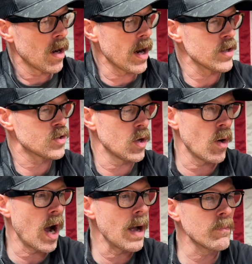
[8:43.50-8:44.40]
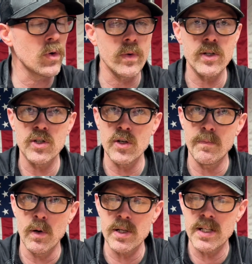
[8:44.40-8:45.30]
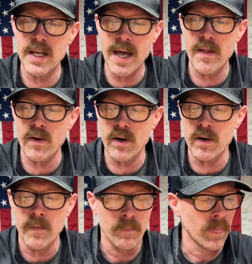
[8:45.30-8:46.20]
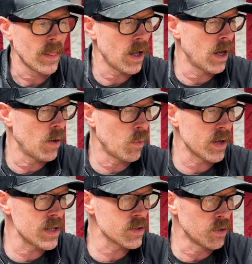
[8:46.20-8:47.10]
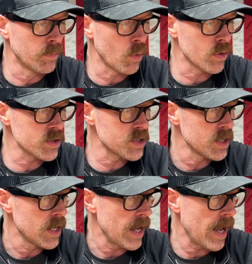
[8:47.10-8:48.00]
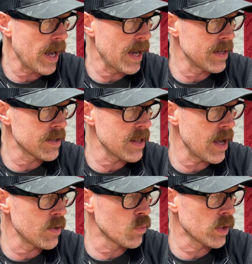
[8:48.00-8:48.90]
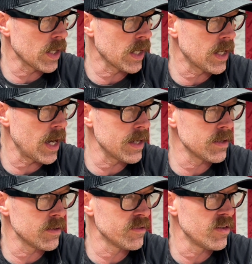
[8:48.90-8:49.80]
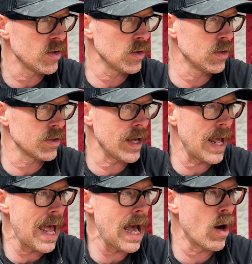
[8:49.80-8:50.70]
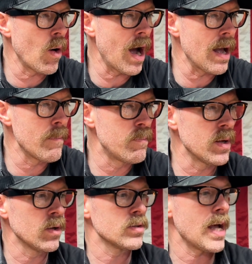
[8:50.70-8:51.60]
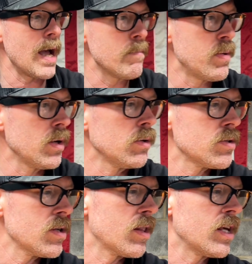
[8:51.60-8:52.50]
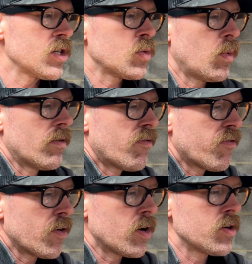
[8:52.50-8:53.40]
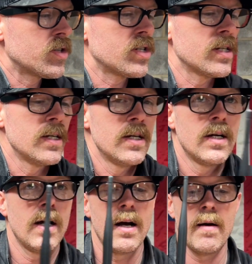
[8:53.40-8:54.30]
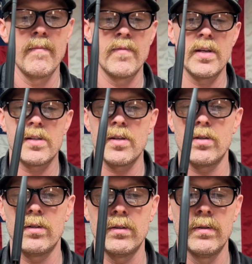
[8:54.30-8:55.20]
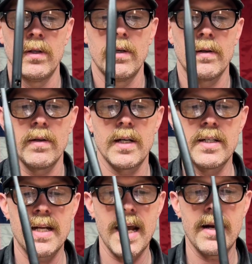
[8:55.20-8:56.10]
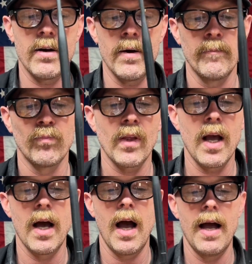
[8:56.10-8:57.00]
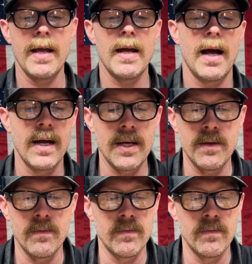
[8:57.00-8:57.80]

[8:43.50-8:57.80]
right, so I'm going to put together one of these little boards, and then we're gonna kind of look at how I built this one first, this little container. Had